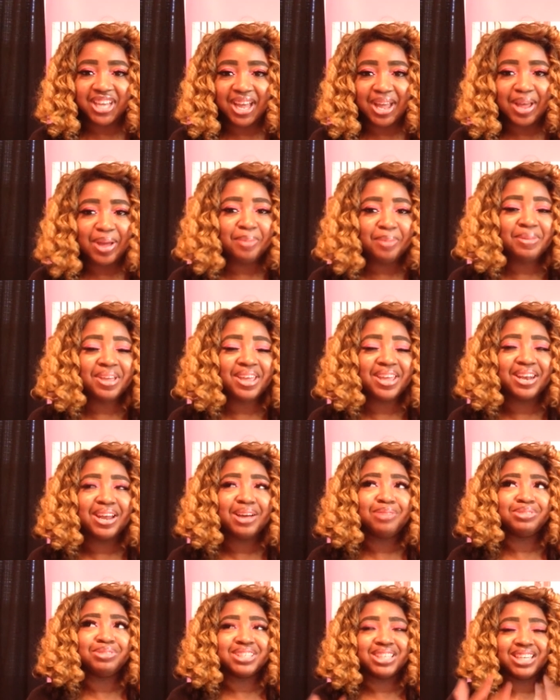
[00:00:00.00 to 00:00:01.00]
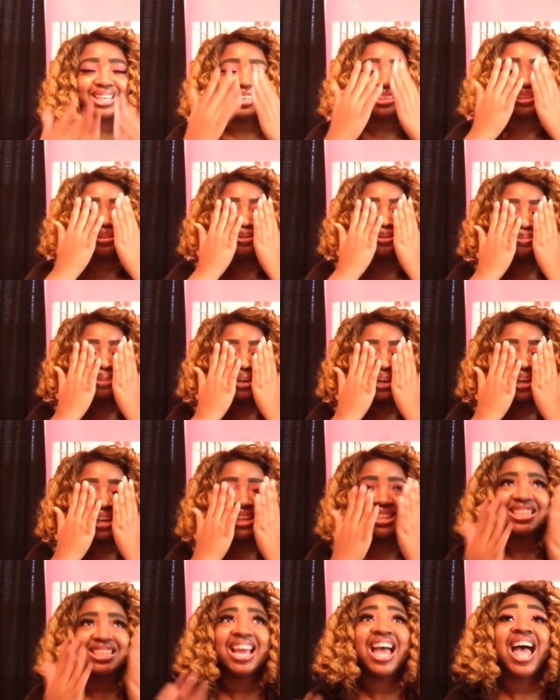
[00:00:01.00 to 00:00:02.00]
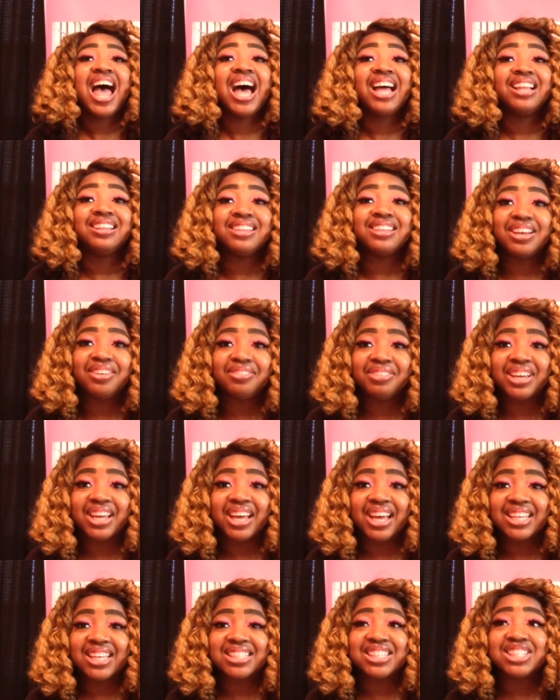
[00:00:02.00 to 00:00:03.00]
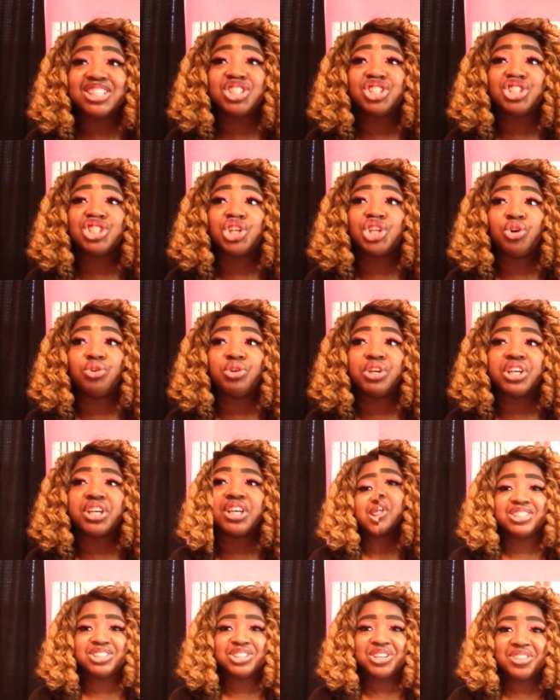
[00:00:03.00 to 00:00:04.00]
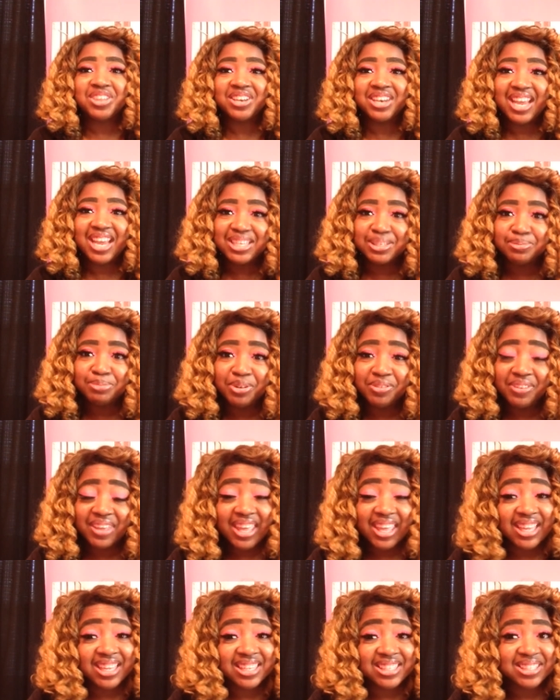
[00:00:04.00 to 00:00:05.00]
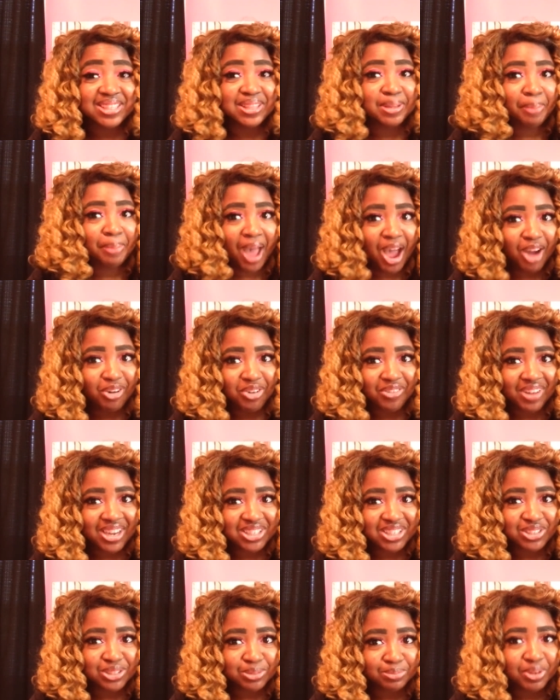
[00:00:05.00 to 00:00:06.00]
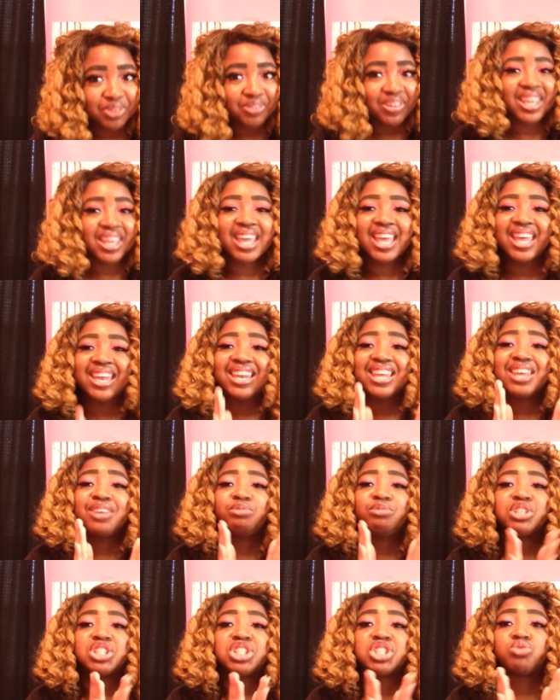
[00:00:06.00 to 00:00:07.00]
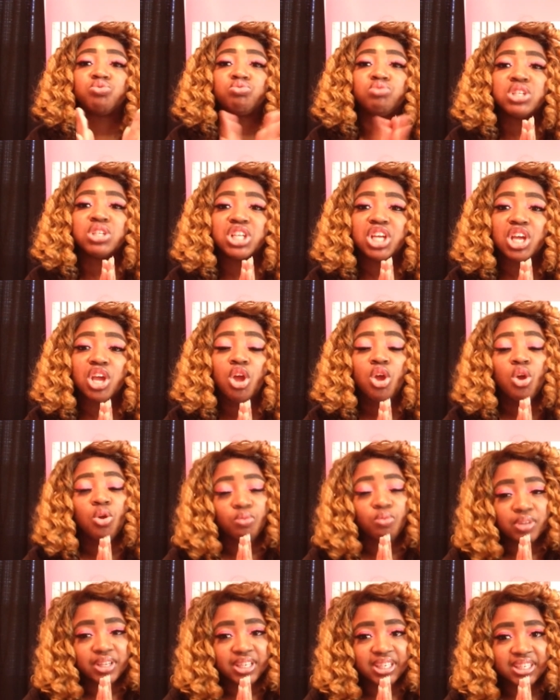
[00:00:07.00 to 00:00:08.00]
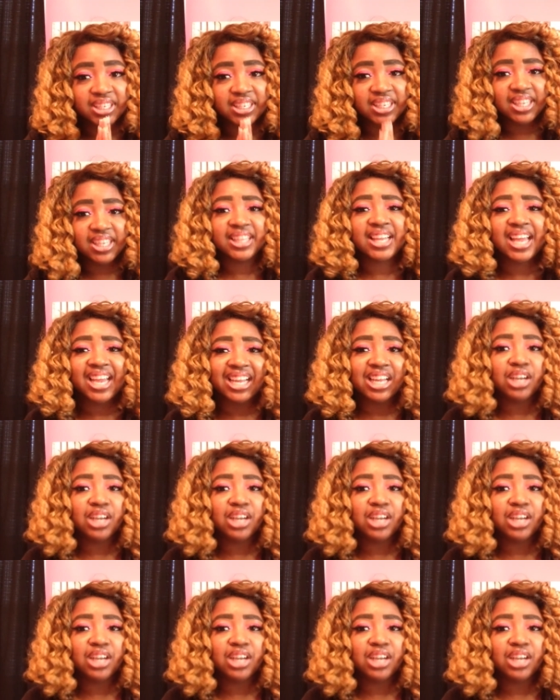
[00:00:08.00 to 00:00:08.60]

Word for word: time. And I'm like, oh my god. I love it, guys. It's so good. so the next movie is the Power Rangers movie. And it was really, really good. Like,